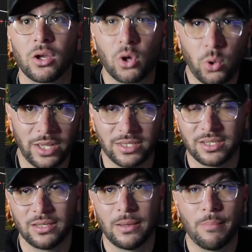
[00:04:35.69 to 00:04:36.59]
Quit.
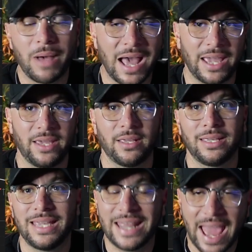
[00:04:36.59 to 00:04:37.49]
Bye.
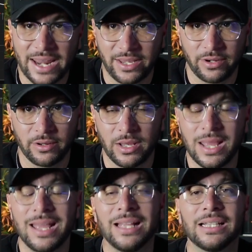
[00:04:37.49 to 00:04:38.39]
Get out of here
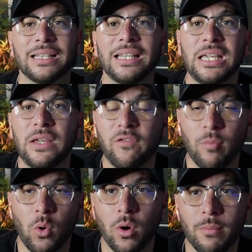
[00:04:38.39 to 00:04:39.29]
leave
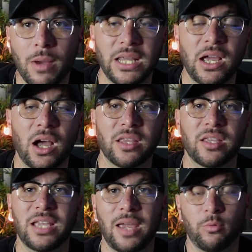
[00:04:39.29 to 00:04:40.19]
more money on the
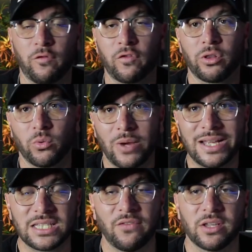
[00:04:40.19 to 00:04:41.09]
table for the
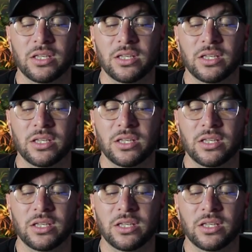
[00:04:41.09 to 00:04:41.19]
rest of us